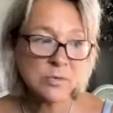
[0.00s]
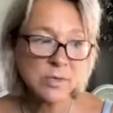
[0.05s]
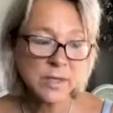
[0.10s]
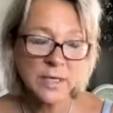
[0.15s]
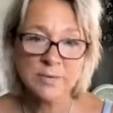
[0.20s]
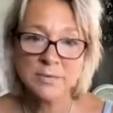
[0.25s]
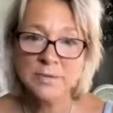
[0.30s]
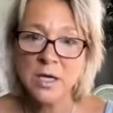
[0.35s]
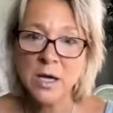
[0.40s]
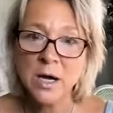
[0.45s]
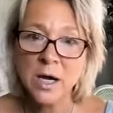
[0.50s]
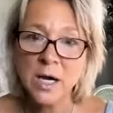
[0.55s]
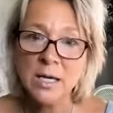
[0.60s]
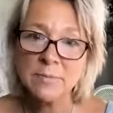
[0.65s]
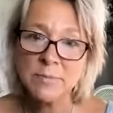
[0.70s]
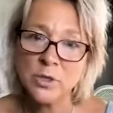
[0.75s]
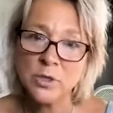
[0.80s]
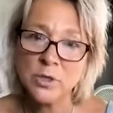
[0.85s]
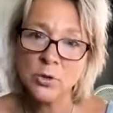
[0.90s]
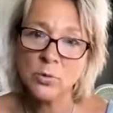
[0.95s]
that
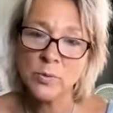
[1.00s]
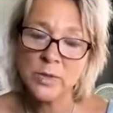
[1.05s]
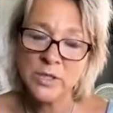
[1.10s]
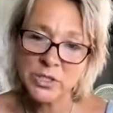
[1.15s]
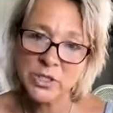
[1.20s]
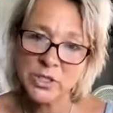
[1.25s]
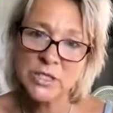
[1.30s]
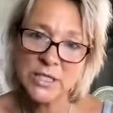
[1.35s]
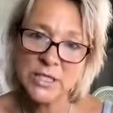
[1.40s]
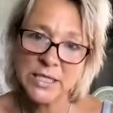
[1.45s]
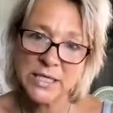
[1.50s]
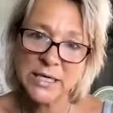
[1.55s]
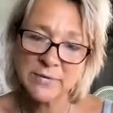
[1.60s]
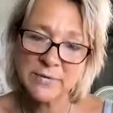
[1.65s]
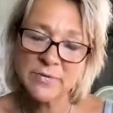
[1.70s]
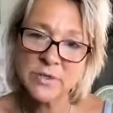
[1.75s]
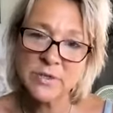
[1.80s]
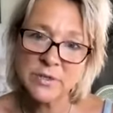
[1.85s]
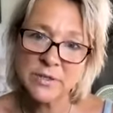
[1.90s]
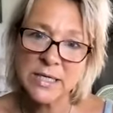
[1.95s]
time that you're wishing to
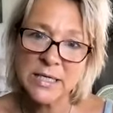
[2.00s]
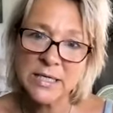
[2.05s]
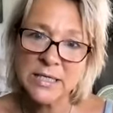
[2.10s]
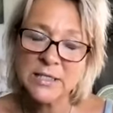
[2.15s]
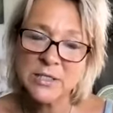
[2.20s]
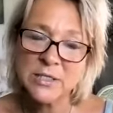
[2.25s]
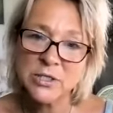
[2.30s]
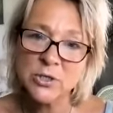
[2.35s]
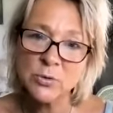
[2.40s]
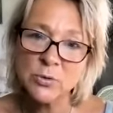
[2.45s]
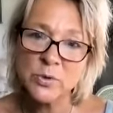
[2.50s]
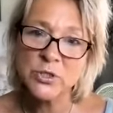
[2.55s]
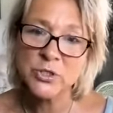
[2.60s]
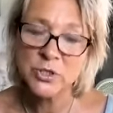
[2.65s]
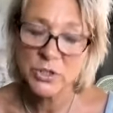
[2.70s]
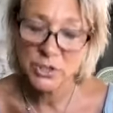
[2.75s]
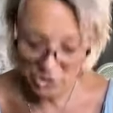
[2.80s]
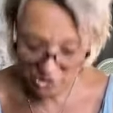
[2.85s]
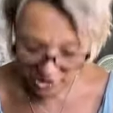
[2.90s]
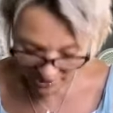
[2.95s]
give to things that you
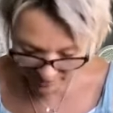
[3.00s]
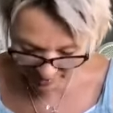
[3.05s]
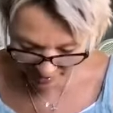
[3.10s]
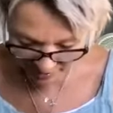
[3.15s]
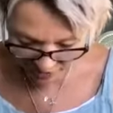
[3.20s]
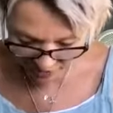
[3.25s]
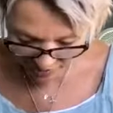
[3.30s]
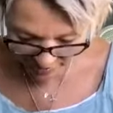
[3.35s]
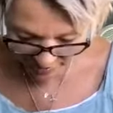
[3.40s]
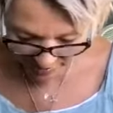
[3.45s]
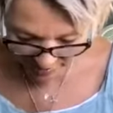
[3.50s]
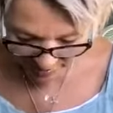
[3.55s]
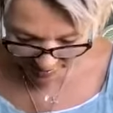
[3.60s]
wish to cherish.